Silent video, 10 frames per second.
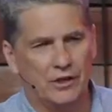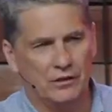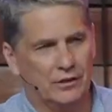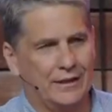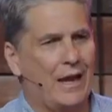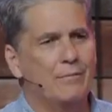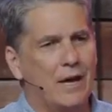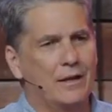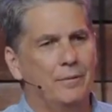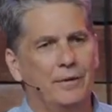in here, and you're like, I'm
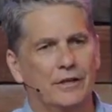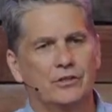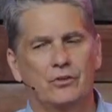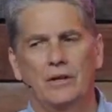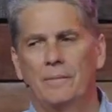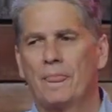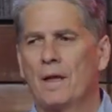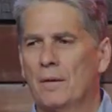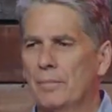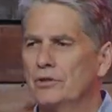not in ministry.
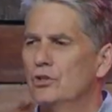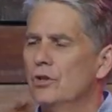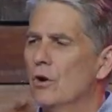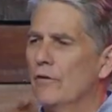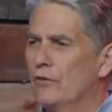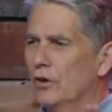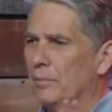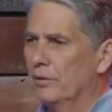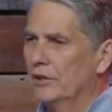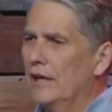But you know, if you're
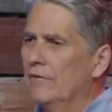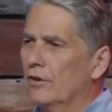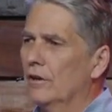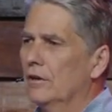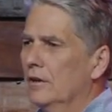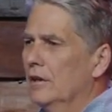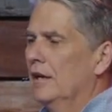a believer,